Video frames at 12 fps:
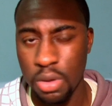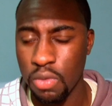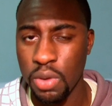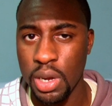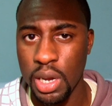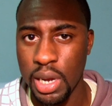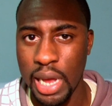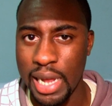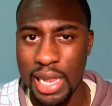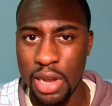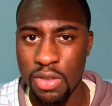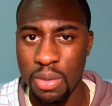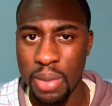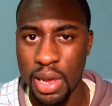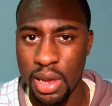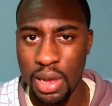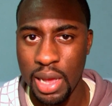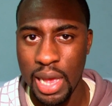not really. Like, that doesn't
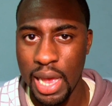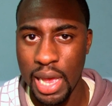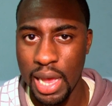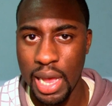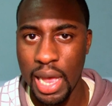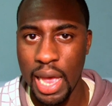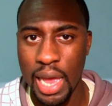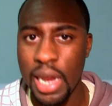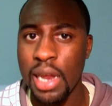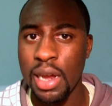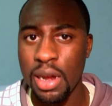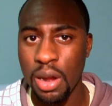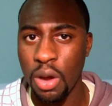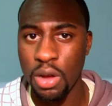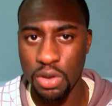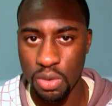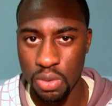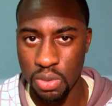make any
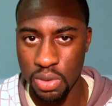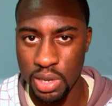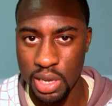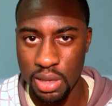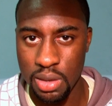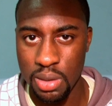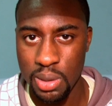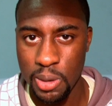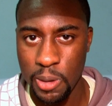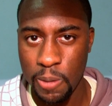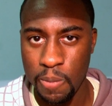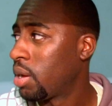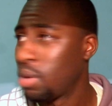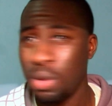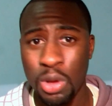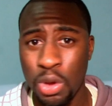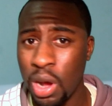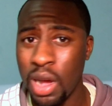logical sense.
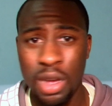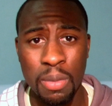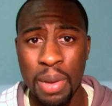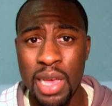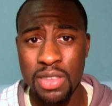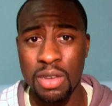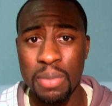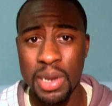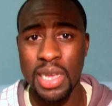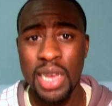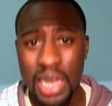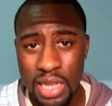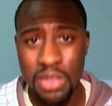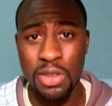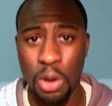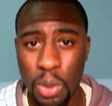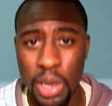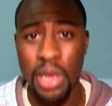You can't compare somebody
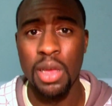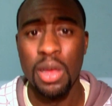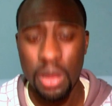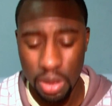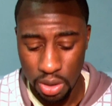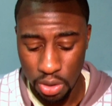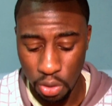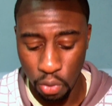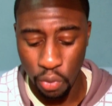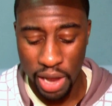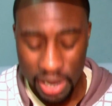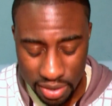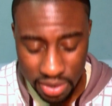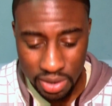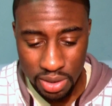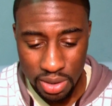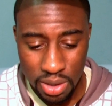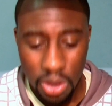insulting your
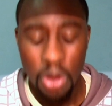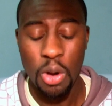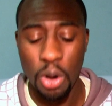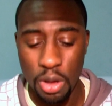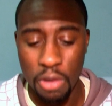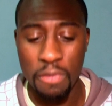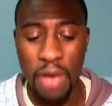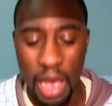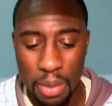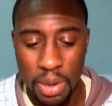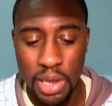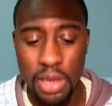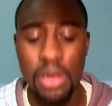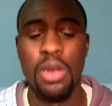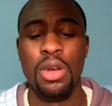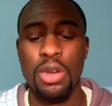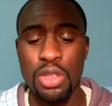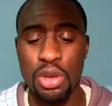race or your family
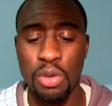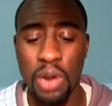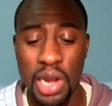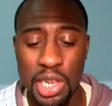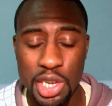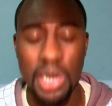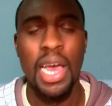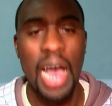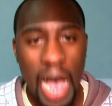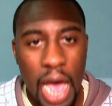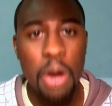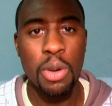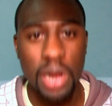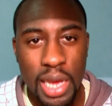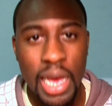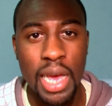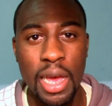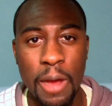to your religion. I don't
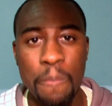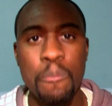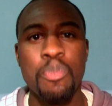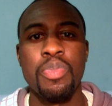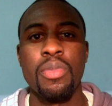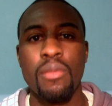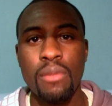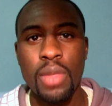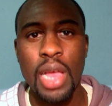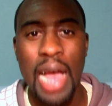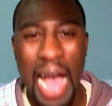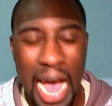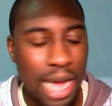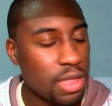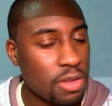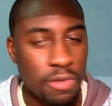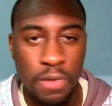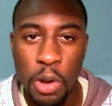care
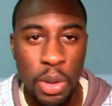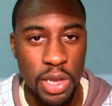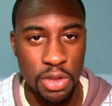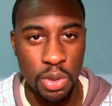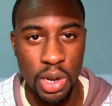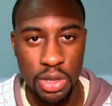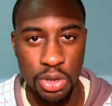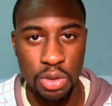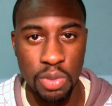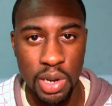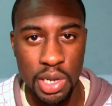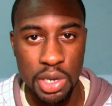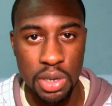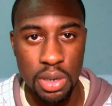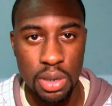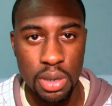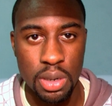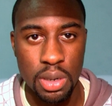how devoted you are to your religion.